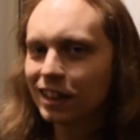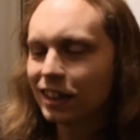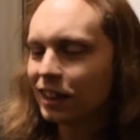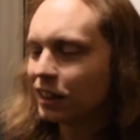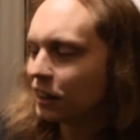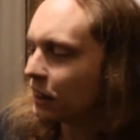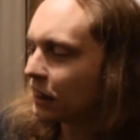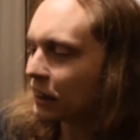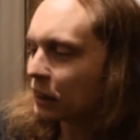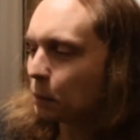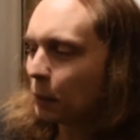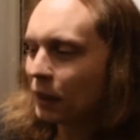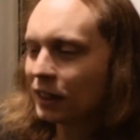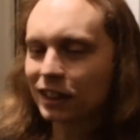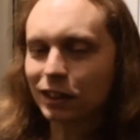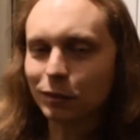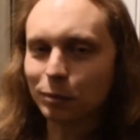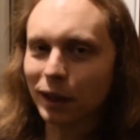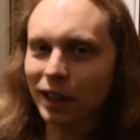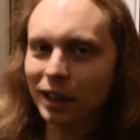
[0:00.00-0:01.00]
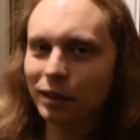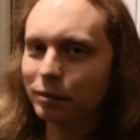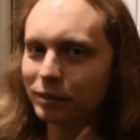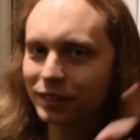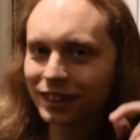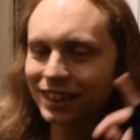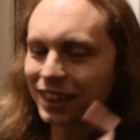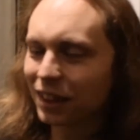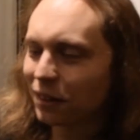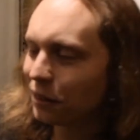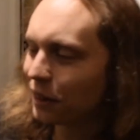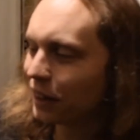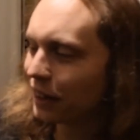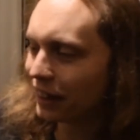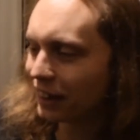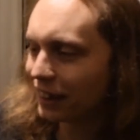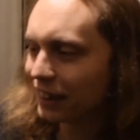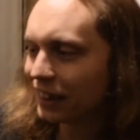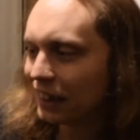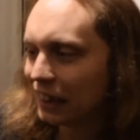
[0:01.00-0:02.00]
It's expensive, mate.
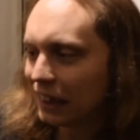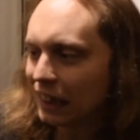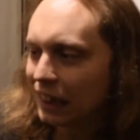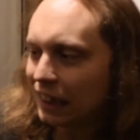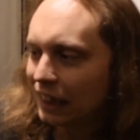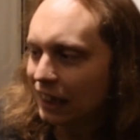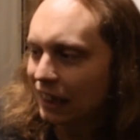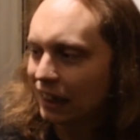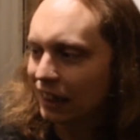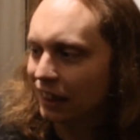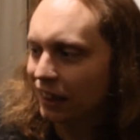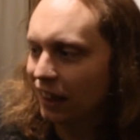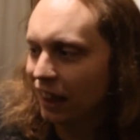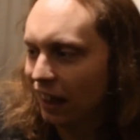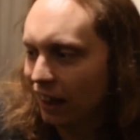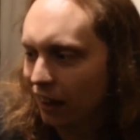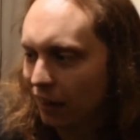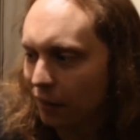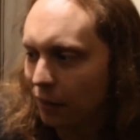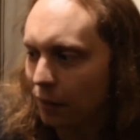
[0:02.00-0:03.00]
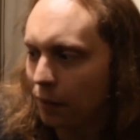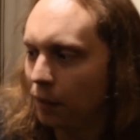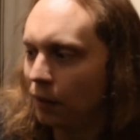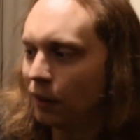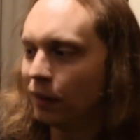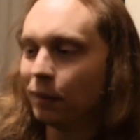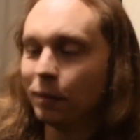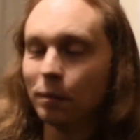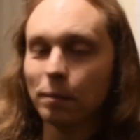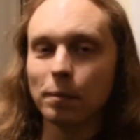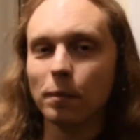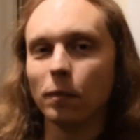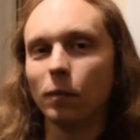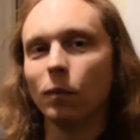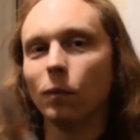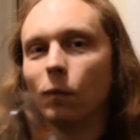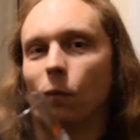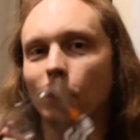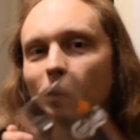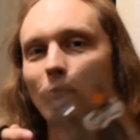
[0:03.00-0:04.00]
So yeah, we
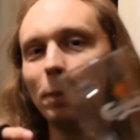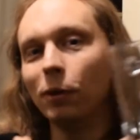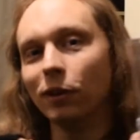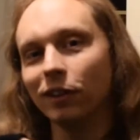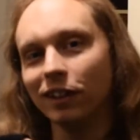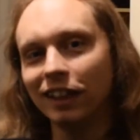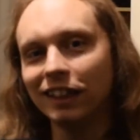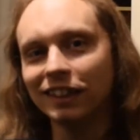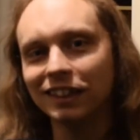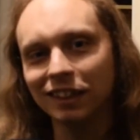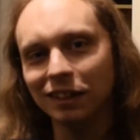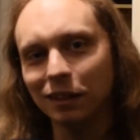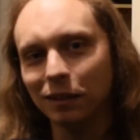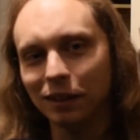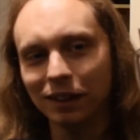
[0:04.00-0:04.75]
put this in